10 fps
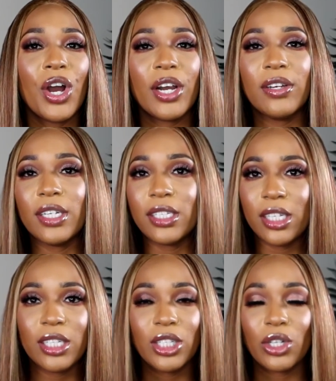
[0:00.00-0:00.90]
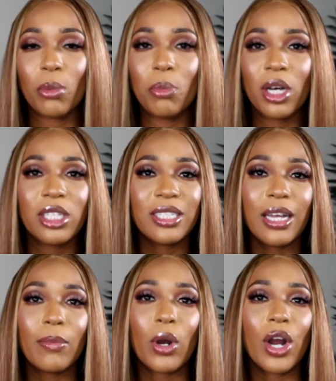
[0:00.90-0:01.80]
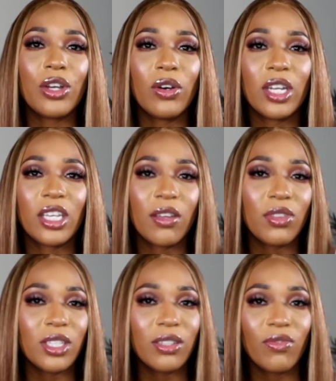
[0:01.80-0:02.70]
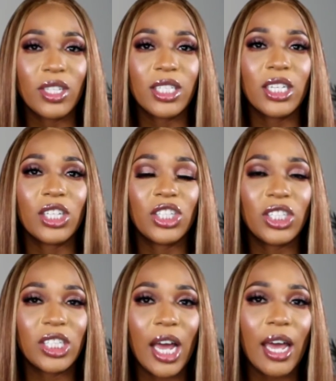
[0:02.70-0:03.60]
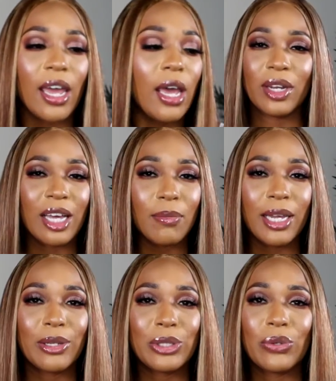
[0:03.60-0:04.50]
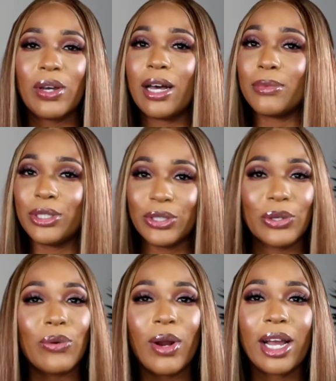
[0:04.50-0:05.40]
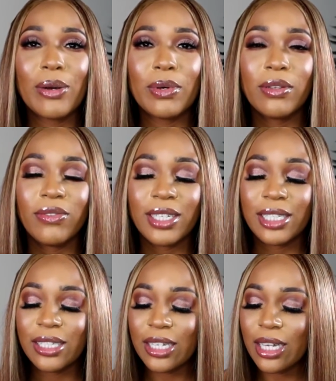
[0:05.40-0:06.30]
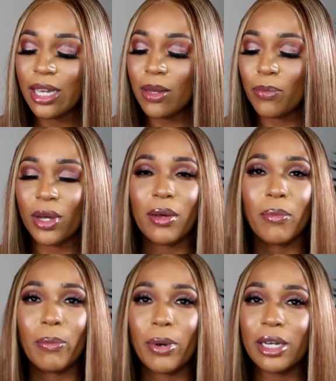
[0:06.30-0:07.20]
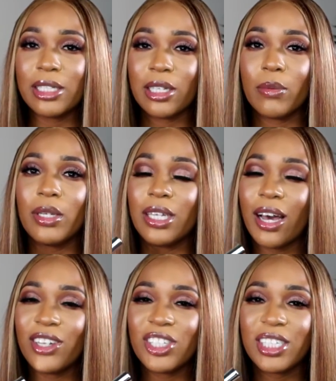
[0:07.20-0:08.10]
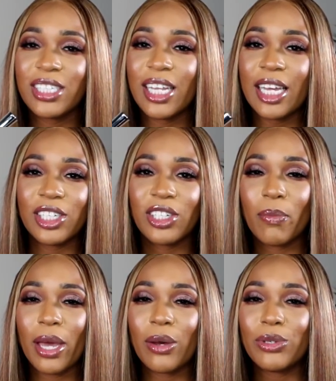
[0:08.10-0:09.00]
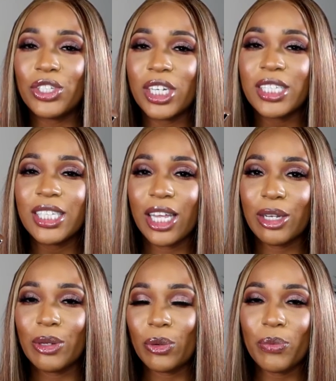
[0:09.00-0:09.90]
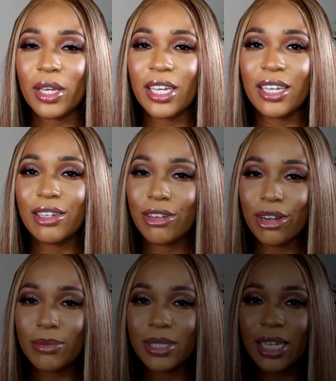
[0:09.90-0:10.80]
Are you gonna stick to your Buxom, or are you gonna give this Fenty a shot? When it comes down to it, I'm still rocking with Fenty, but Buxom, y'all just etched them out just a little bit, you know what